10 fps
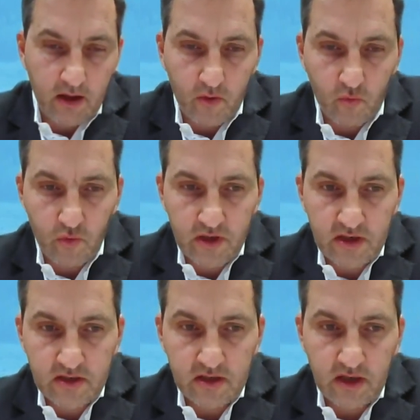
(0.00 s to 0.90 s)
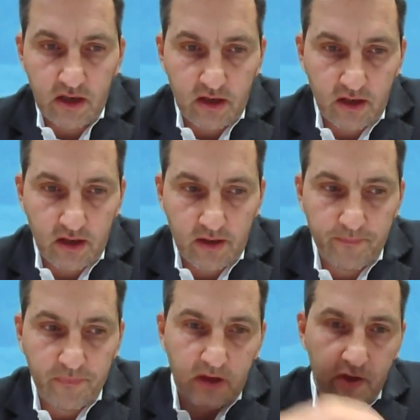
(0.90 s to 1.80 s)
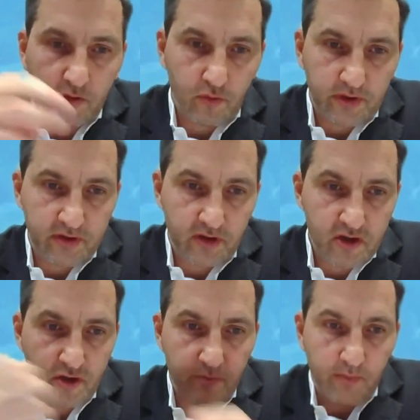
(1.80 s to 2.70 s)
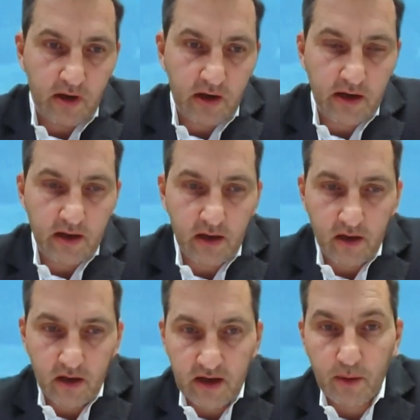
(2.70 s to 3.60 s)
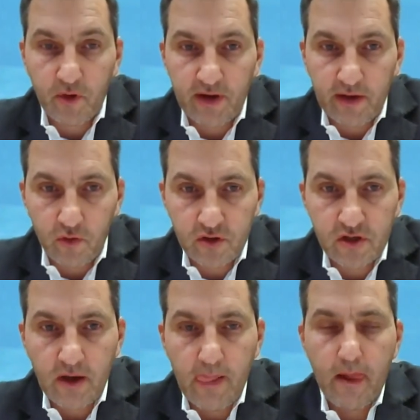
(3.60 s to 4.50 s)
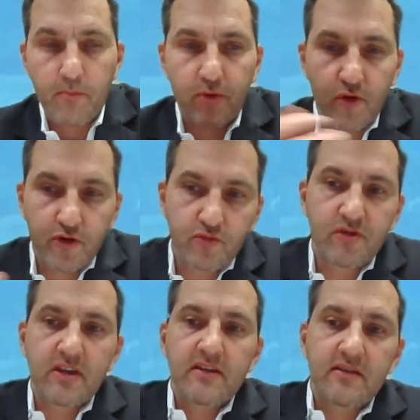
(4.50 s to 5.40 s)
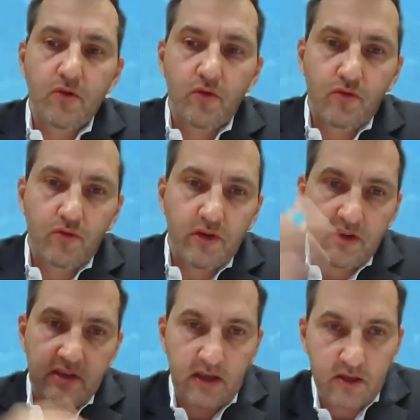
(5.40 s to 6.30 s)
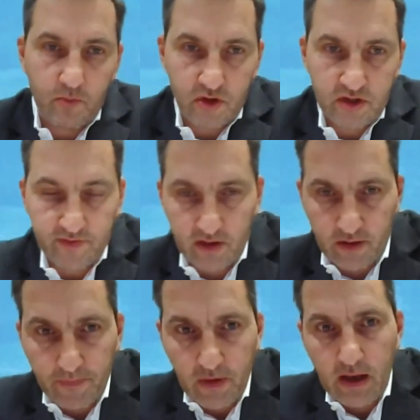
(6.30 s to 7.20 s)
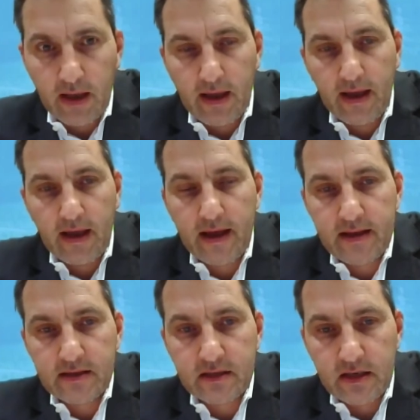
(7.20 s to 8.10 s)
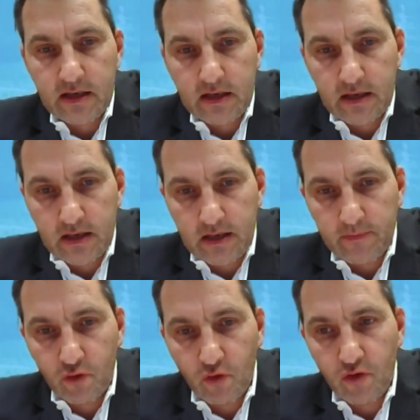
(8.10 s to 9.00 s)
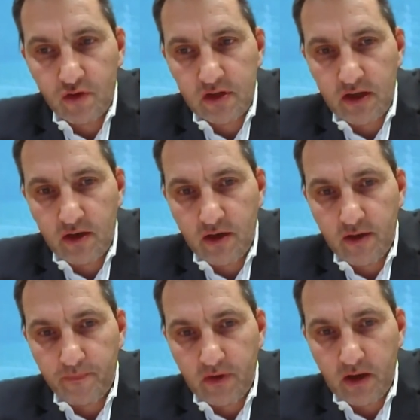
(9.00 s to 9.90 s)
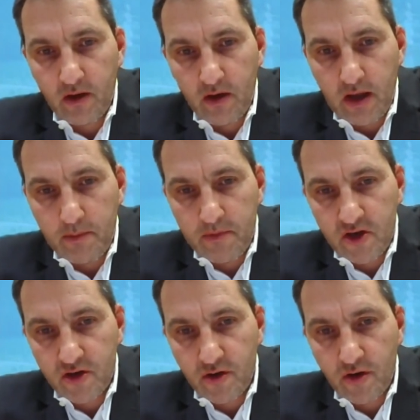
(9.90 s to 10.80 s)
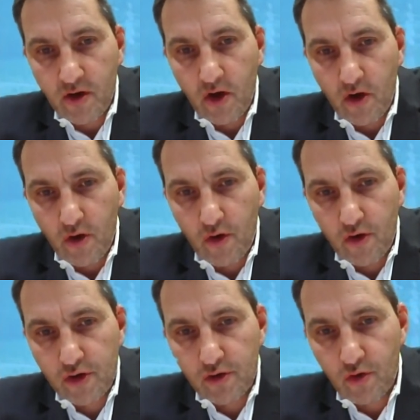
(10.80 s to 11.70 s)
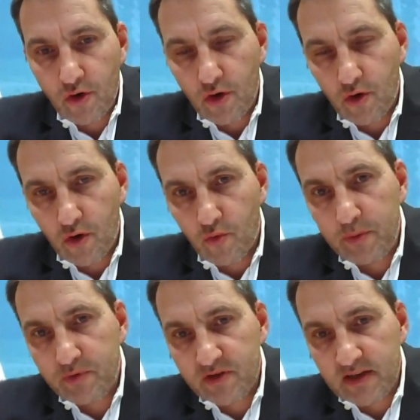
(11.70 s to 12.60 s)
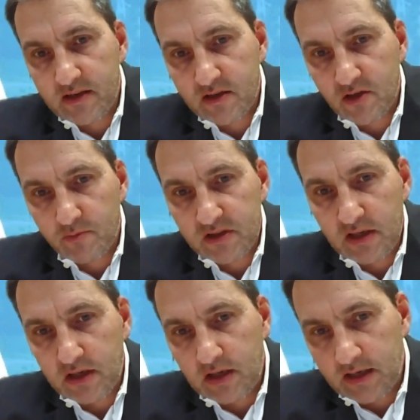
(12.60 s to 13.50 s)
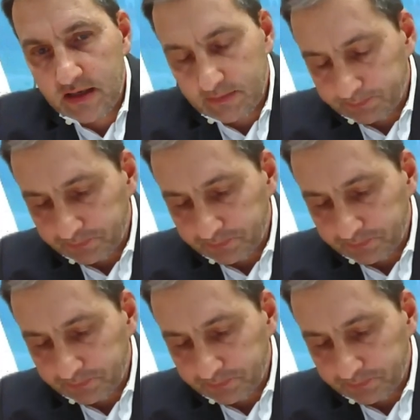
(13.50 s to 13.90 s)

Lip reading: with the reduction by carbon anodes produce CO2 in the atmosphere. And those emissions also represent something like